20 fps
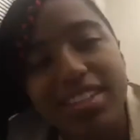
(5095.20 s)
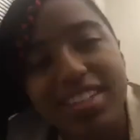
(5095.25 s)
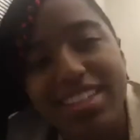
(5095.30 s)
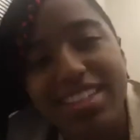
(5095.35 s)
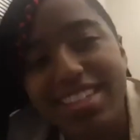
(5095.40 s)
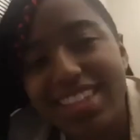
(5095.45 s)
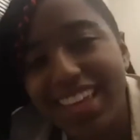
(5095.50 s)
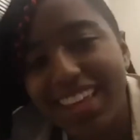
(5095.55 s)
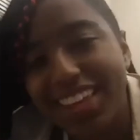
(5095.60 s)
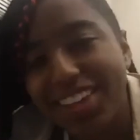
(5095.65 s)

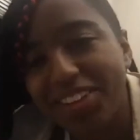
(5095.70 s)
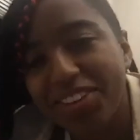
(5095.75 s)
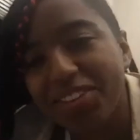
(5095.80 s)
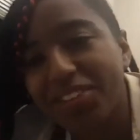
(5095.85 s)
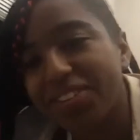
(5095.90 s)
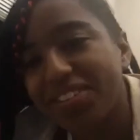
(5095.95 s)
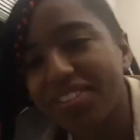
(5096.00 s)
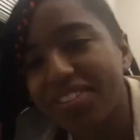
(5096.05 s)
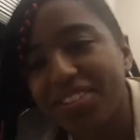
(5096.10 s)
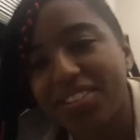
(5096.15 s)
Mina says, thank
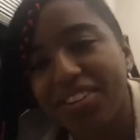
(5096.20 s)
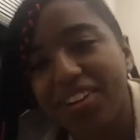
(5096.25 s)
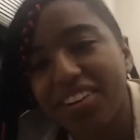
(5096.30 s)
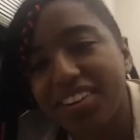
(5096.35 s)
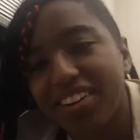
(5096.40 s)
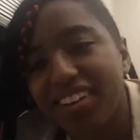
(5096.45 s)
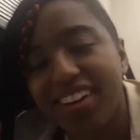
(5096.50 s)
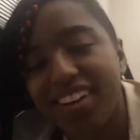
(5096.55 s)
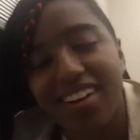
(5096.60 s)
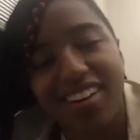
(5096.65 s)
you,
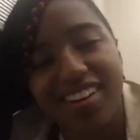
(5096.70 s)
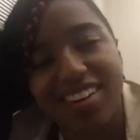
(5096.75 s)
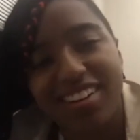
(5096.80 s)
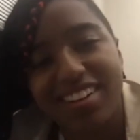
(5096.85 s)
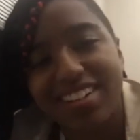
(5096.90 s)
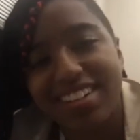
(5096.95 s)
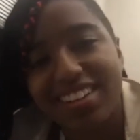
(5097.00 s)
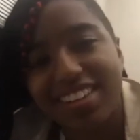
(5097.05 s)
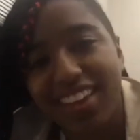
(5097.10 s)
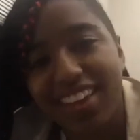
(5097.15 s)
Teron, Kahan,
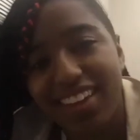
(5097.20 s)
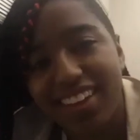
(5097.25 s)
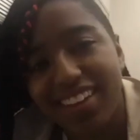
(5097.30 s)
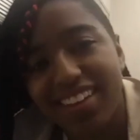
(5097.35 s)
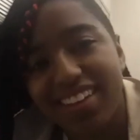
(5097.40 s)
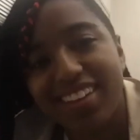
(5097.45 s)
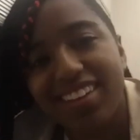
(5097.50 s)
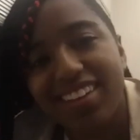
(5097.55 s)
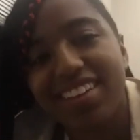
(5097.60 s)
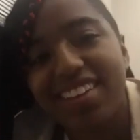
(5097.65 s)
and
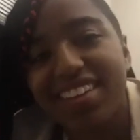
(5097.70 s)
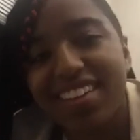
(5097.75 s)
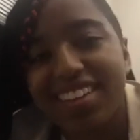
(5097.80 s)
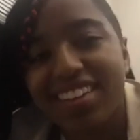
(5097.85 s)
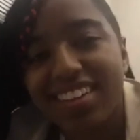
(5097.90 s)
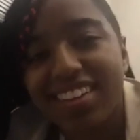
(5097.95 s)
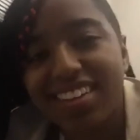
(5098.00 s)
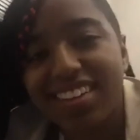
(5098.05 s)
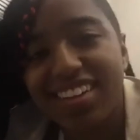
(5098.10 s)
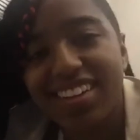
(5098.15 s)
Talaya.
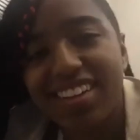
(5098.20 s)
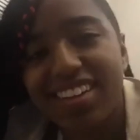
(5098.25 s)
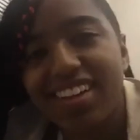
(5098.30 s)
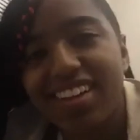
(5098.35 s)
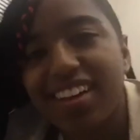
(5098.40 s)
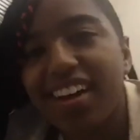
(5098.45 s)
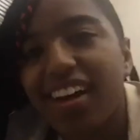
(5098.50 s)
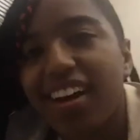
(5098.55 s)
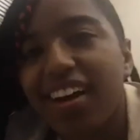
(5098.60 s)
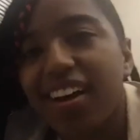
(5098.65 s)

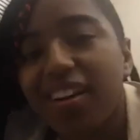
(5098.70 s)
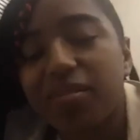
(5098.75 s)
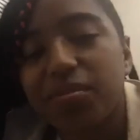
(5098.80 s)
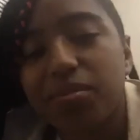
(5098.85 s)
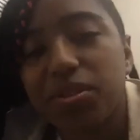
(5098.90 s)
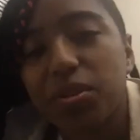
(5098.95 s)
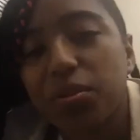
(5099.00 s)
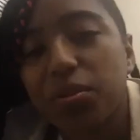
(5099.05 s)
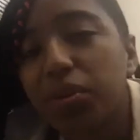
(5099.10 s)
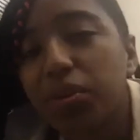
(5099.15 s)

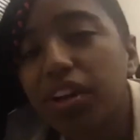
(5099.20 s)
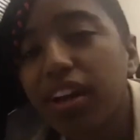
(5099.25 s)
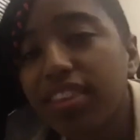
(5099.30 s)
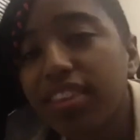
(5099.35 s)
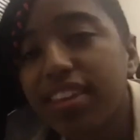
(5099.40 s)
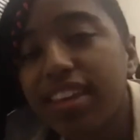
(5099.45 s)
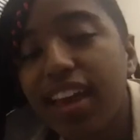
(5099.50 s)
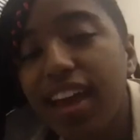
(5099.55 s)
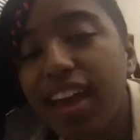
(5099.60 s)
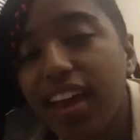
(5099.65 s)
So we're at
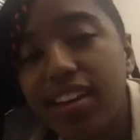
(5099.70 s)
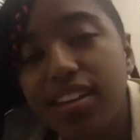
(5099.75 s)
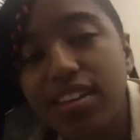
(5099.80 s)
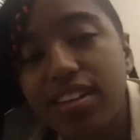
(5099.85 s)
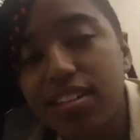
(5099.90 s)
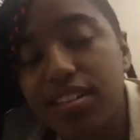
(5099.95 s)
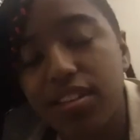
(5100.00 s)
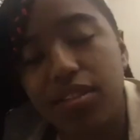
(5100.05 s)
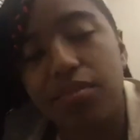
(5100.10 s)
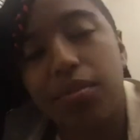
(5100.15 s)
the
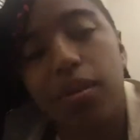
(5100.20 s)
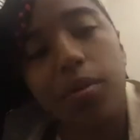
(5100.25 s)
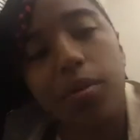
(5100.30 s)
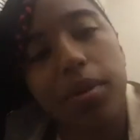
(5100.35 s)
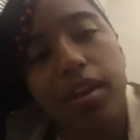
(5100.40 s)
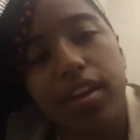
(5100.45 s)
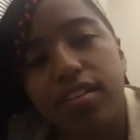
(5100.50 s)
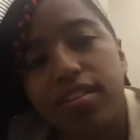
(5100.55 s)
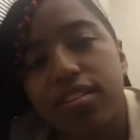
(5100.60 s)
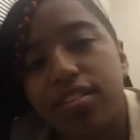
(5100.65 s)
end of our
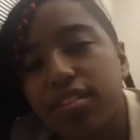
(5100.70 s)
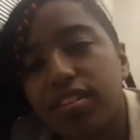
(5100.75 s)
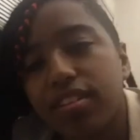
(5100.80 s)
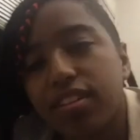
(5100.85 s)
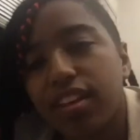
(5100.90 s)
panel,